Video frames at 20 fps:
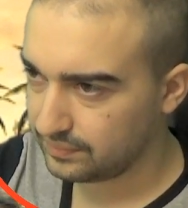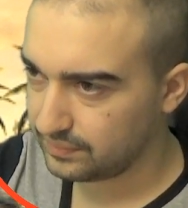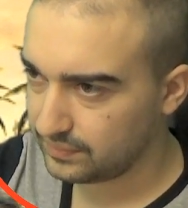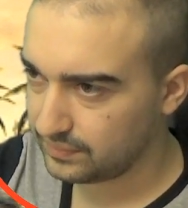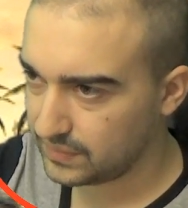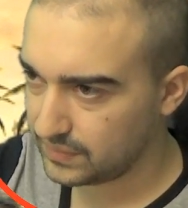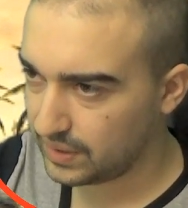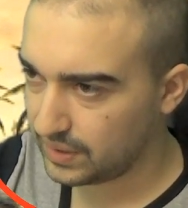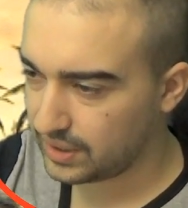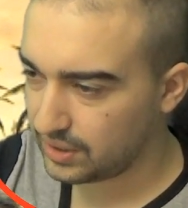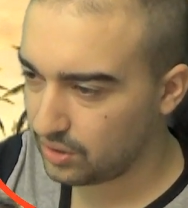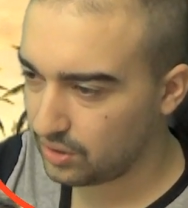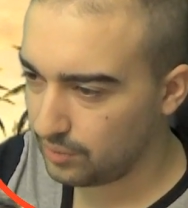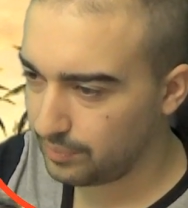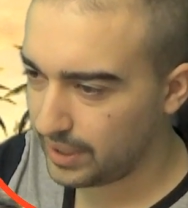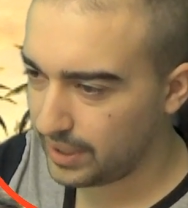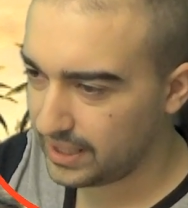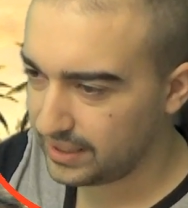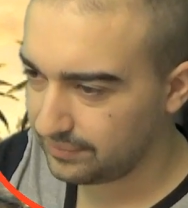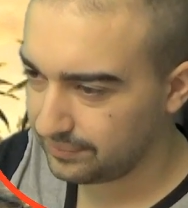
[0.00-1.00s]
I reckon it could
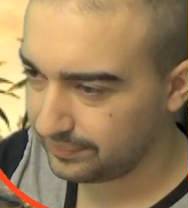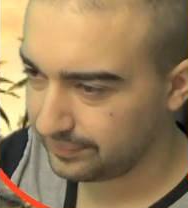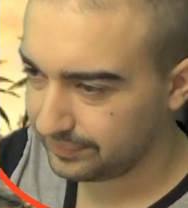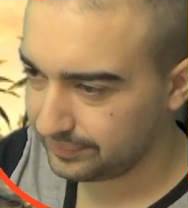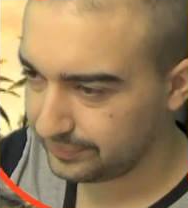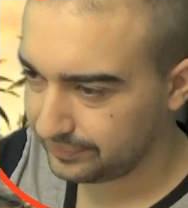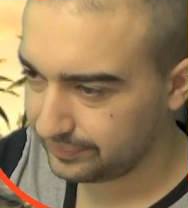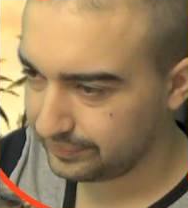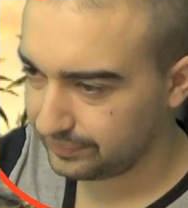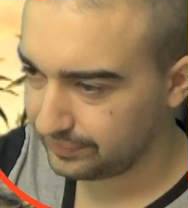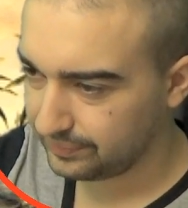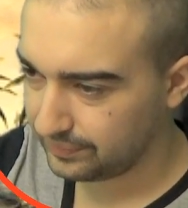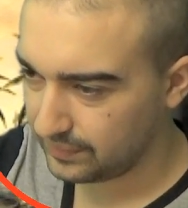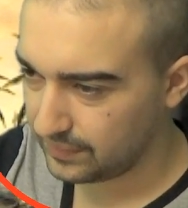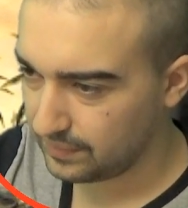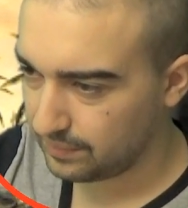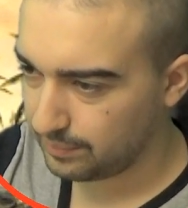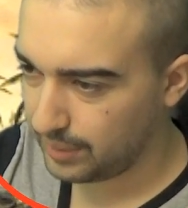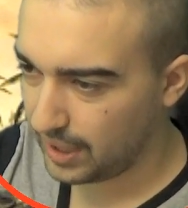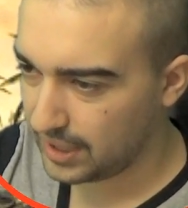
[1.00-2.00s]
be.
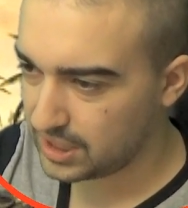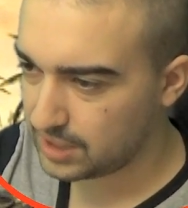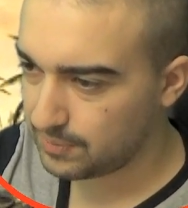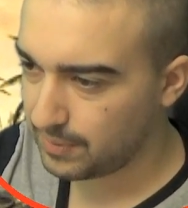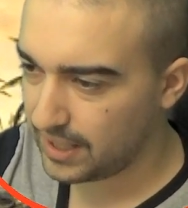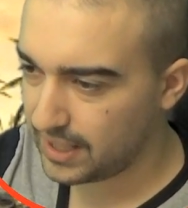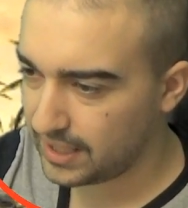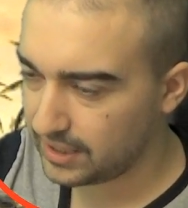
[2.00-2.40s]
Pen speed